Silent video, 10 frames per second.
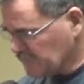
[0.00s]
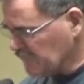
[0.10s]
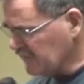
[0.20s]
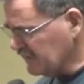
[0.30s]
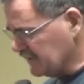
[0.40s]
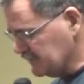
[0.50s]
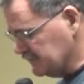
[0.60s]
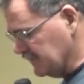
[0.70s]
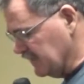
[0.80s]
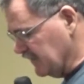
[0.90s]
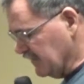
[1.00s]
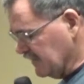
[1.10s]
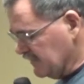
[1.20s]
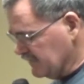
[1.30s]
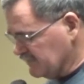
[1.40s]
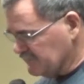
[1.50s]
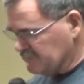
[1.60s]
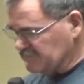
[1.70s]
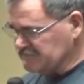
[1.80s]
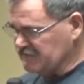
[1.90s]

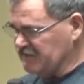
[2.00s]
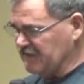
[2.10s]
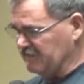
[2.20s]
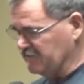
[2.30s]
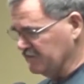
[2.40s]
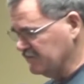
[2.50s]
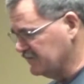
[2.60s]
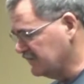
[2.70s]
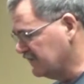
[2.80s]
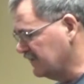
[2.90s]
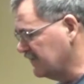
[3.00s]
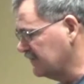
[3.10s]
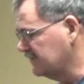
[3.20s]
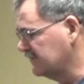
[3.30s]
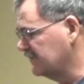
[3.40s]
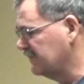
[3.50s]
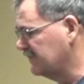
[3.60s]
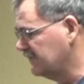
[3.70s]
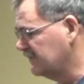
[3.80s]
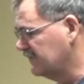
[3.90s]
we started having
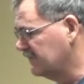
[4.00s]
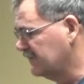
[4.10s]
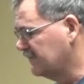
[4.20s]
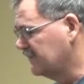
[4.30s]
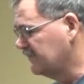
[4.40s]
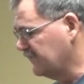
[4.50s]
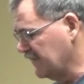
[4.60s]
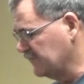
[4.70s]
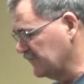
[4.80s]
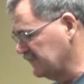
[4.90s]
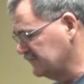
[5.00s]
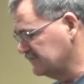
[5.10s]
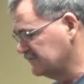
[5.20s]
a family.